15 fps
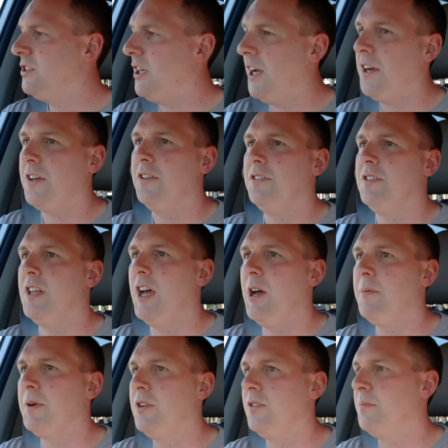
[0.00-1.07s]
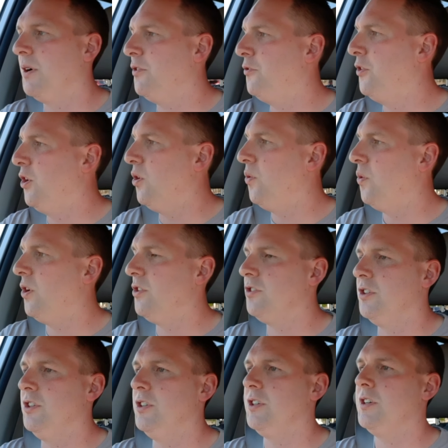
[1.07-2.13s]
seconds there because my foot
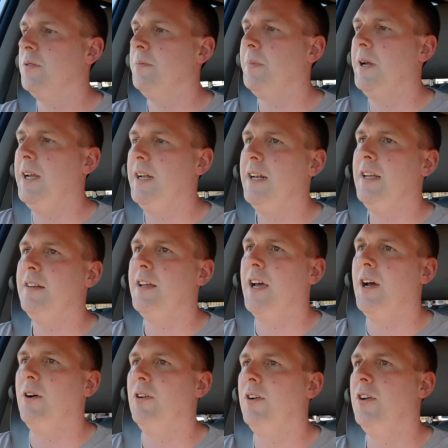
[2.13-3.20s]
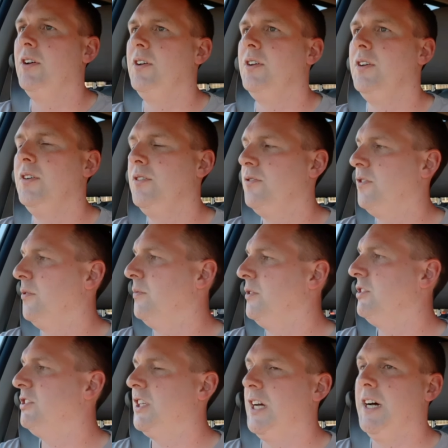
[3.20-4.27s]
wasn't completely down from
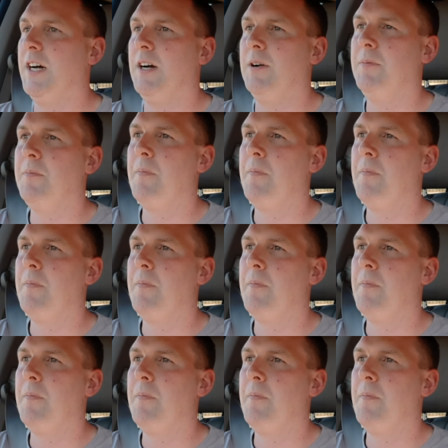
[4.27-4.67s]
the start.